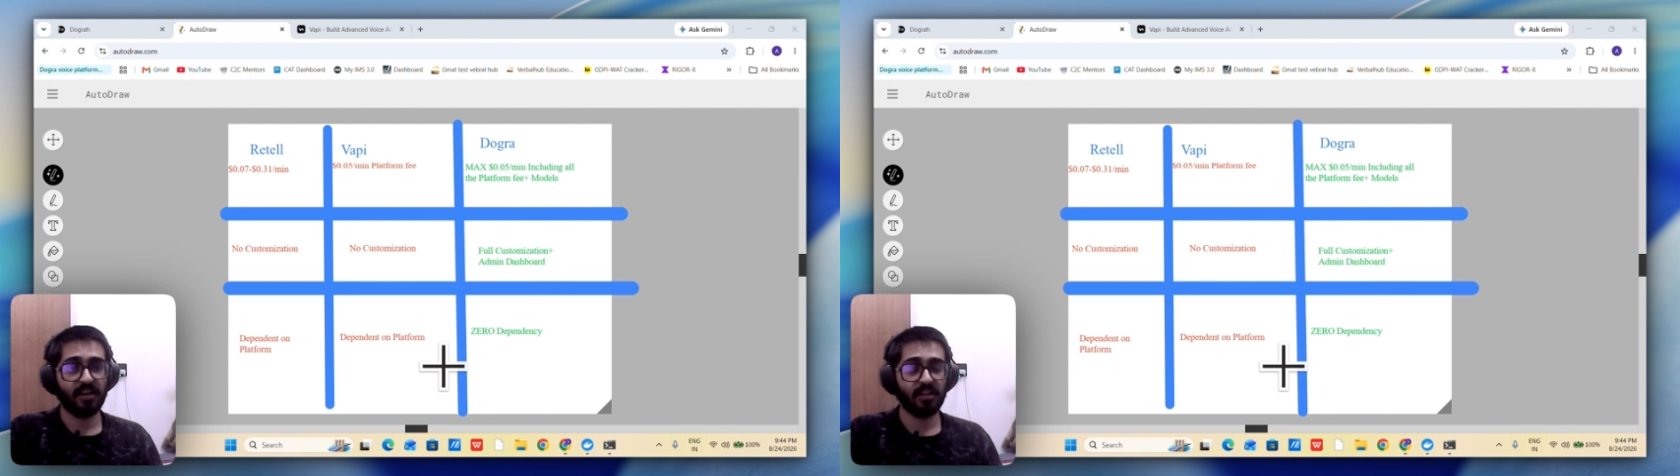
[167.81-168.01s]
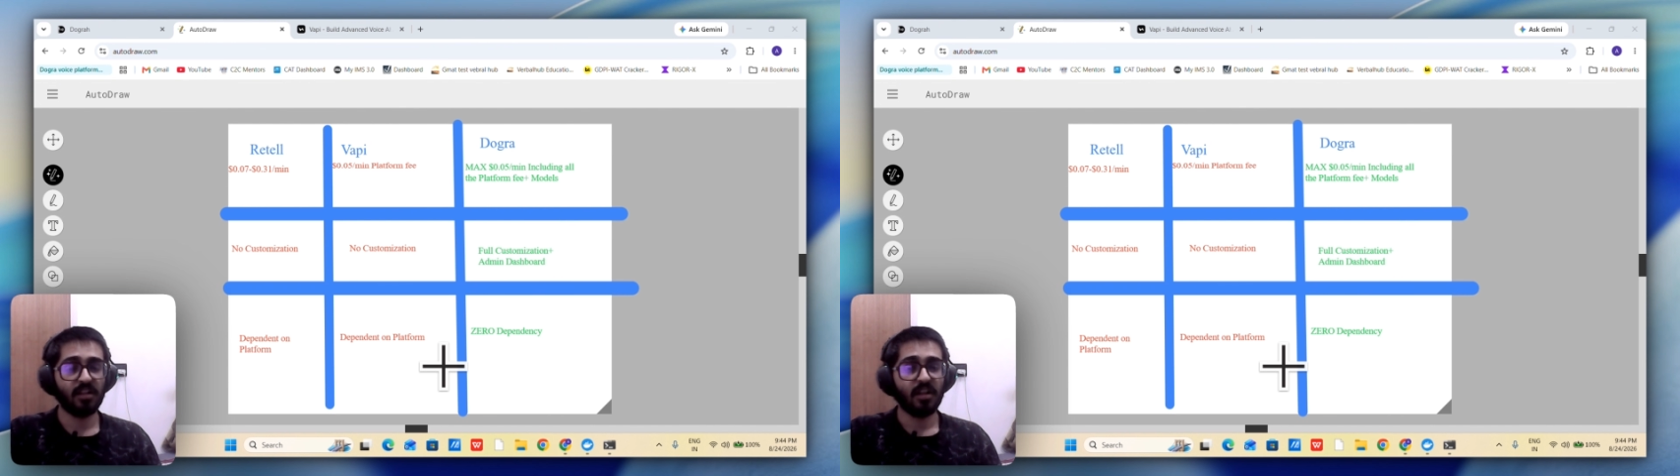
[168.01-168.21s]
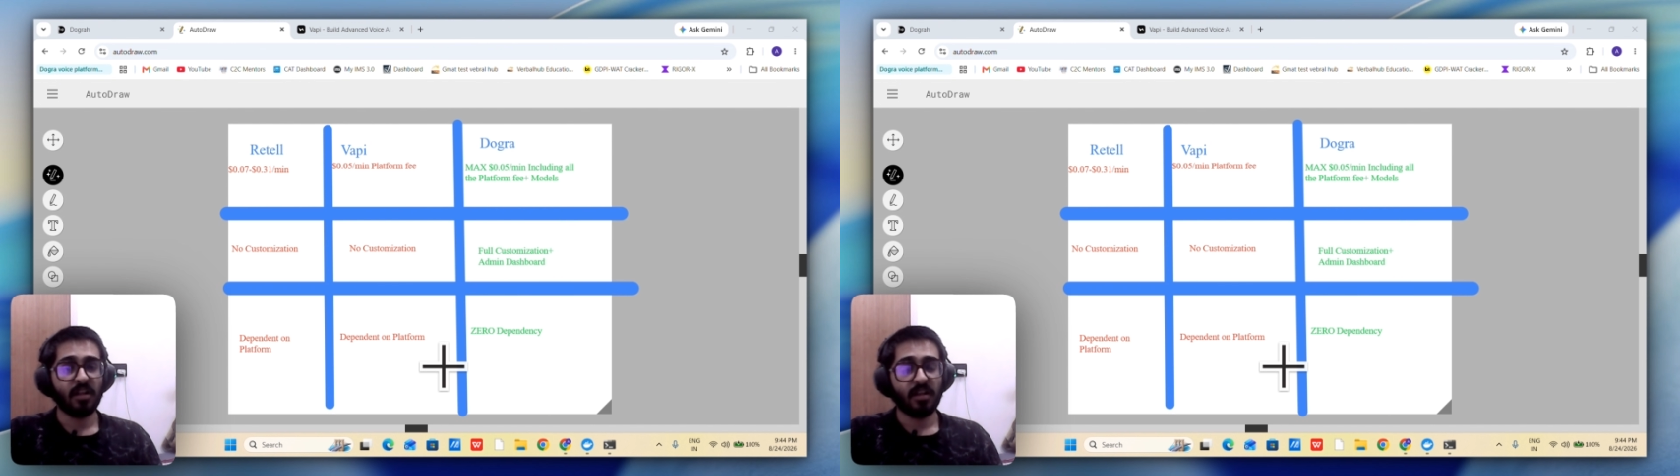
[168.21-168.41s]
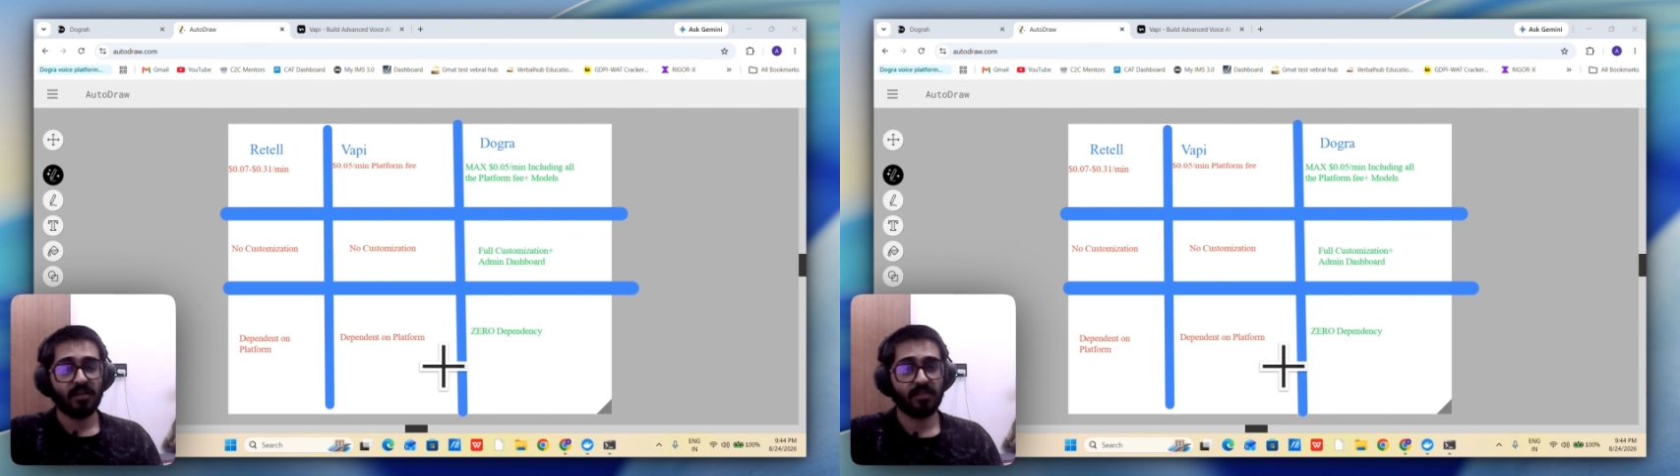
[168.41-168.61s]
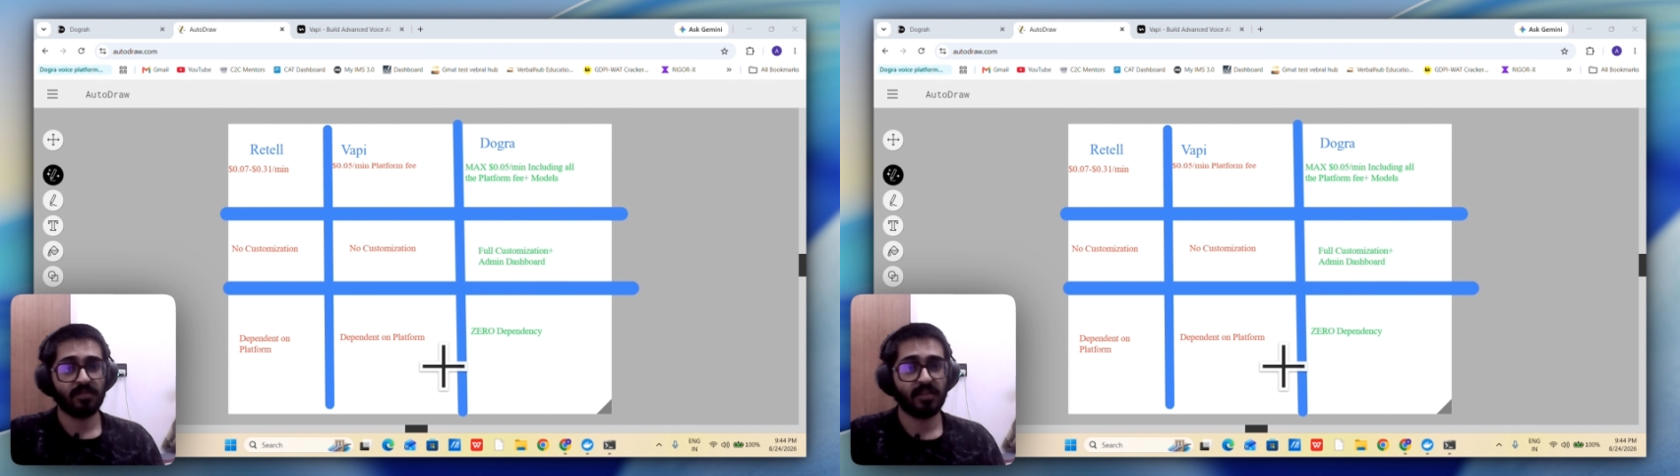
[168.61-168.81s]
idle.
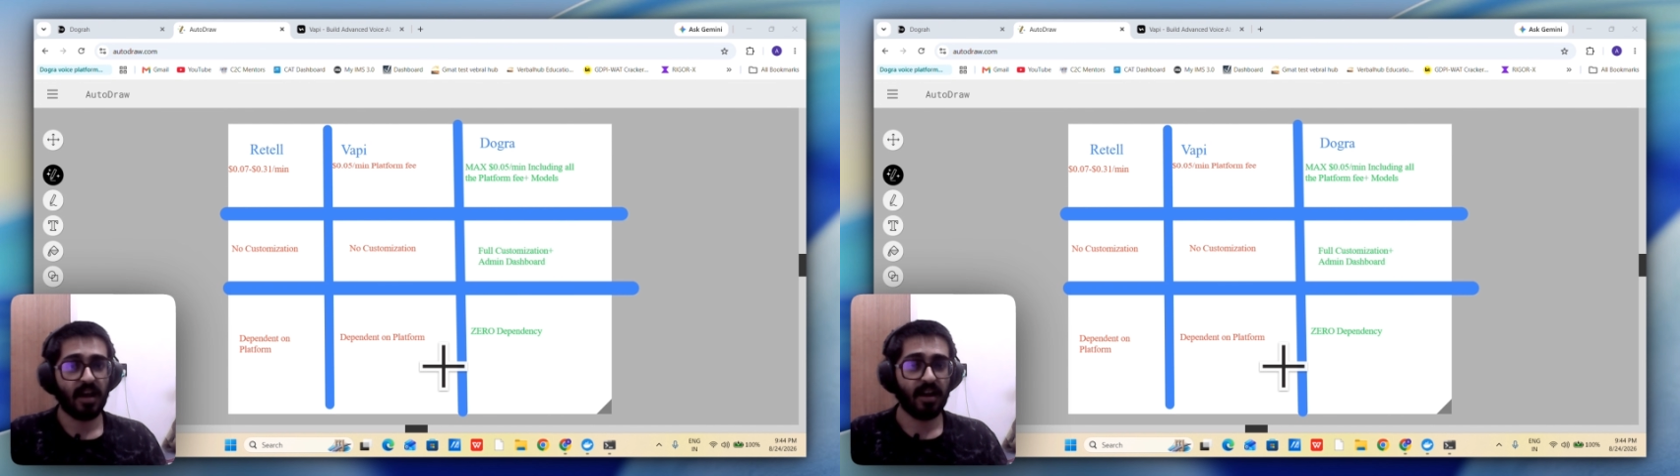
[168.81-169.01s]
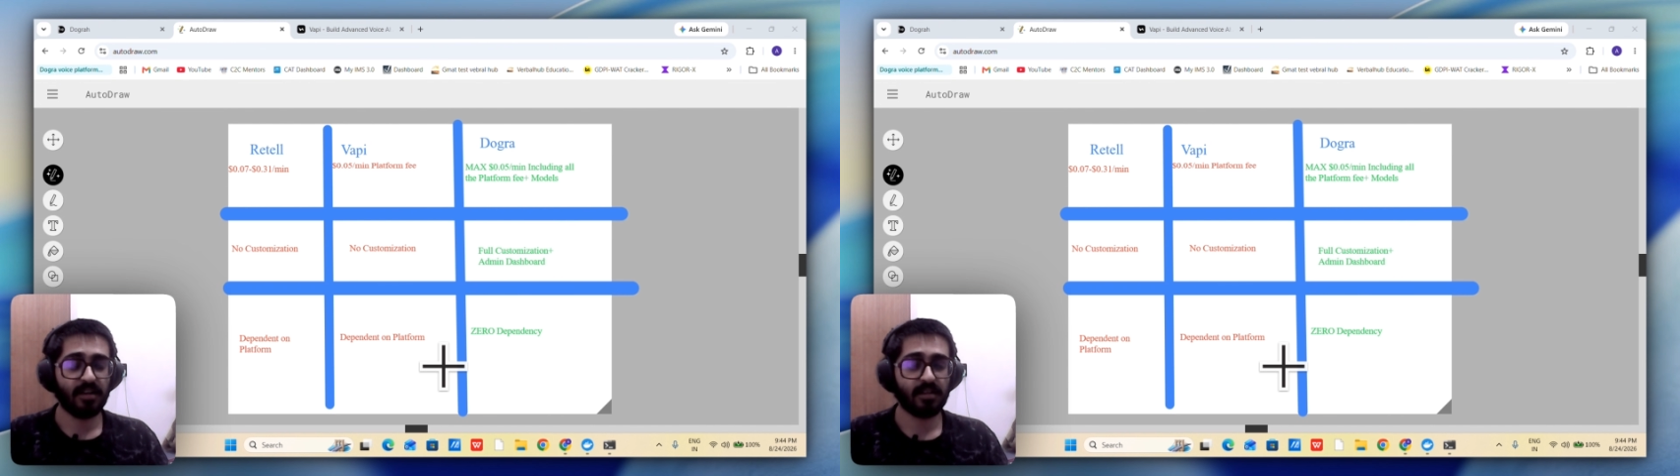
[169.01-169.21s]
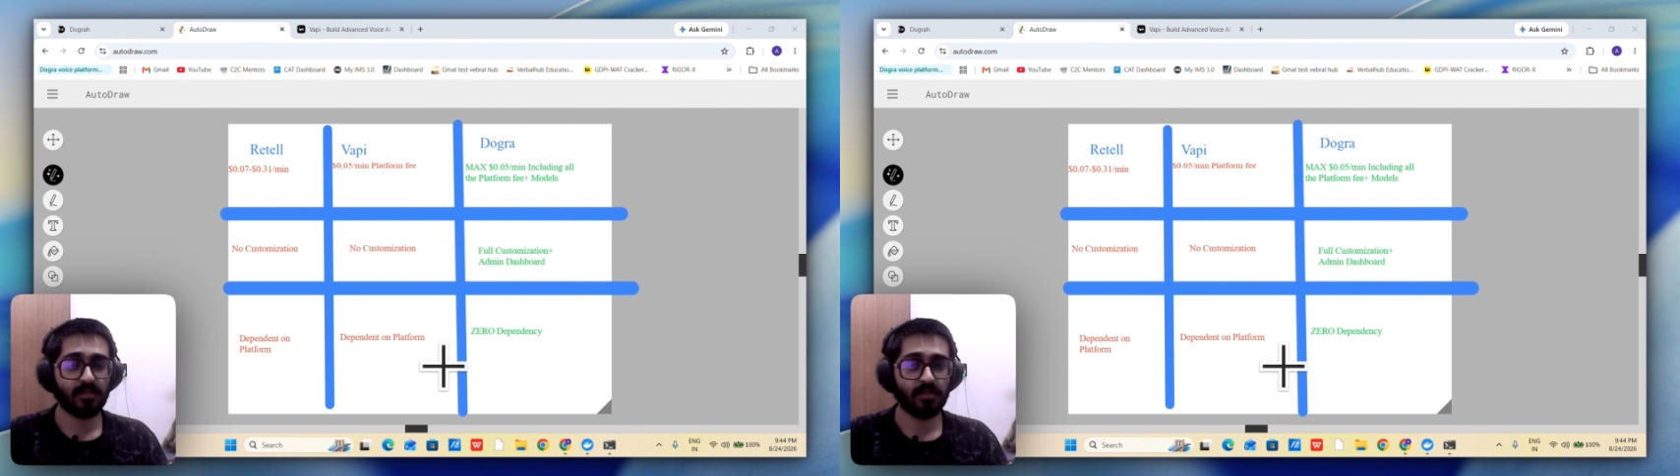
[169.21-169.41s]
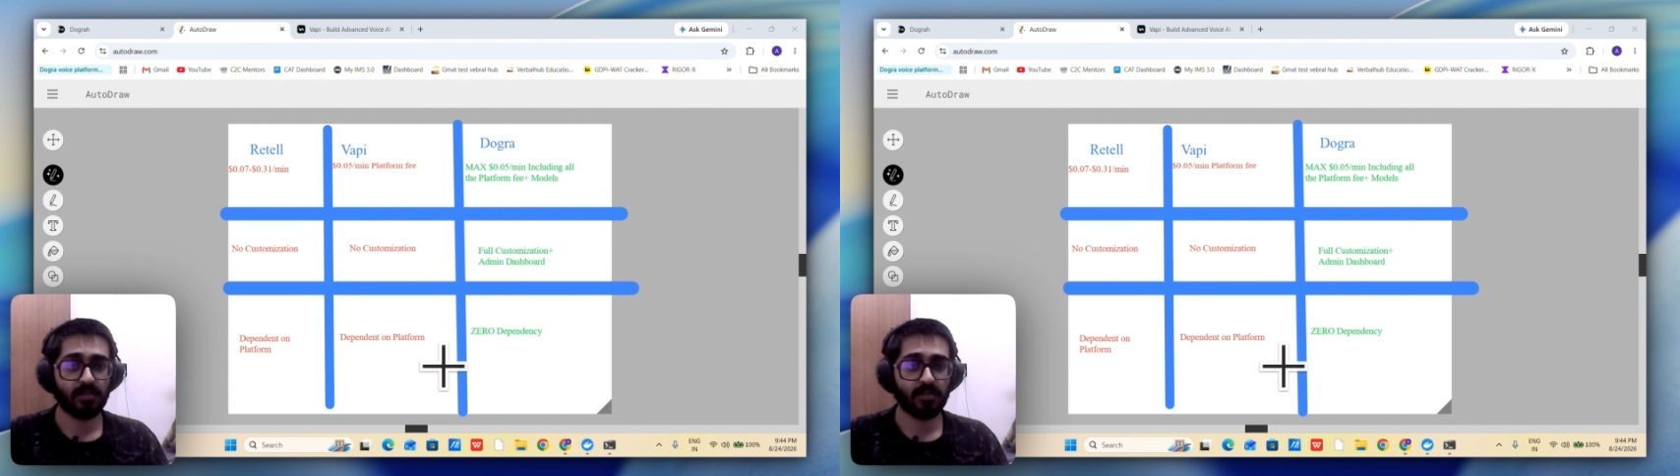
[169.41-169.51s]
That